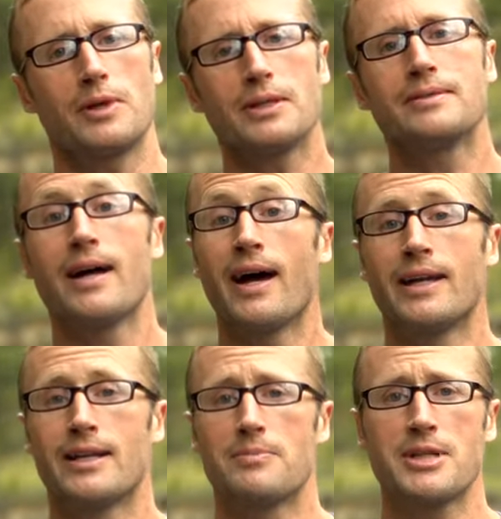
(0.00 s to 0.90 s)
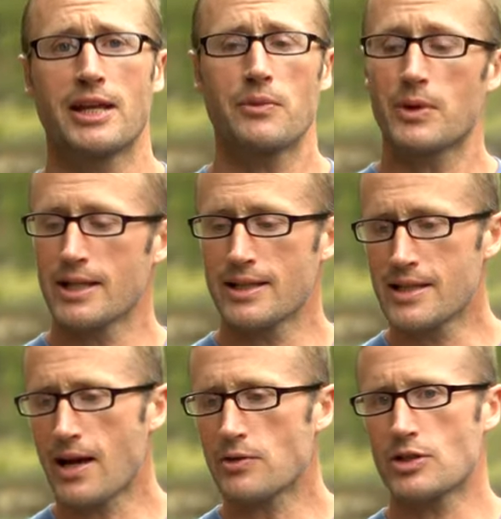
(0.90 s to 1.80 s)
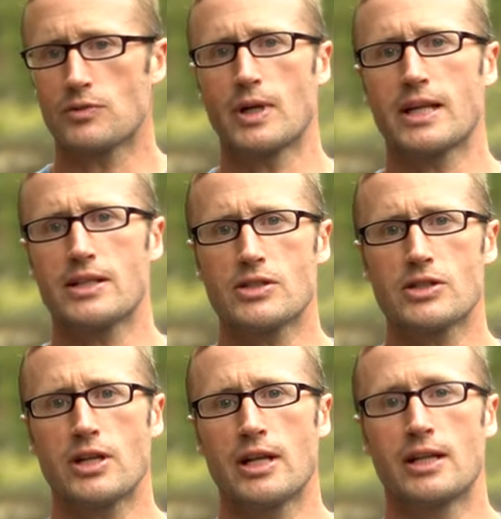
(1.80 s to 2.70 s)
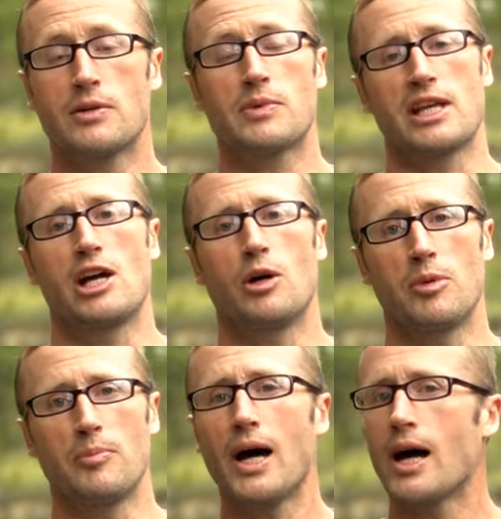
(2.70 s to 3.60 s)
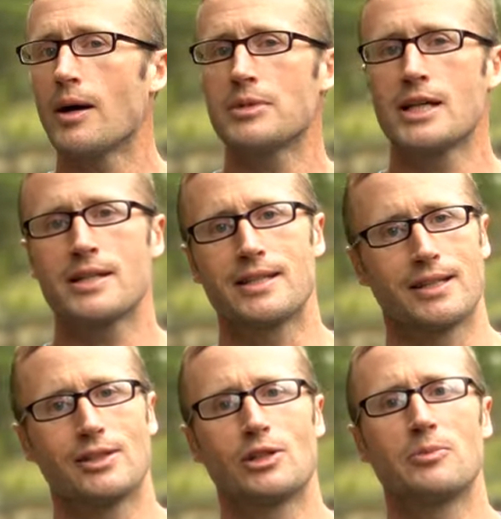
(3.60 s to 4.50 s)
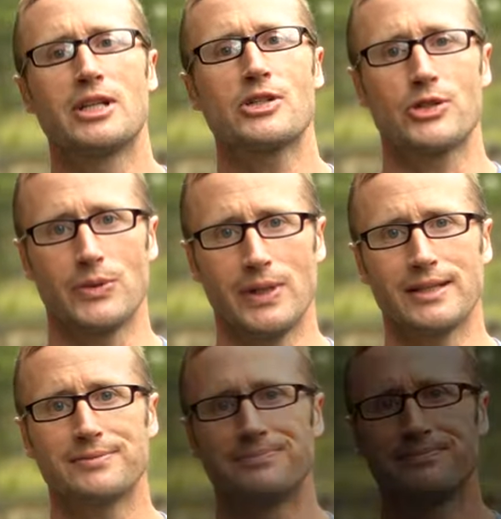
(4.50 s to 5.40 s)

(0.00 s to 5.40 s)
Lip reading: Well, I ended up taking one of these out to the range and with the help of Bob, did a little bit of shooting.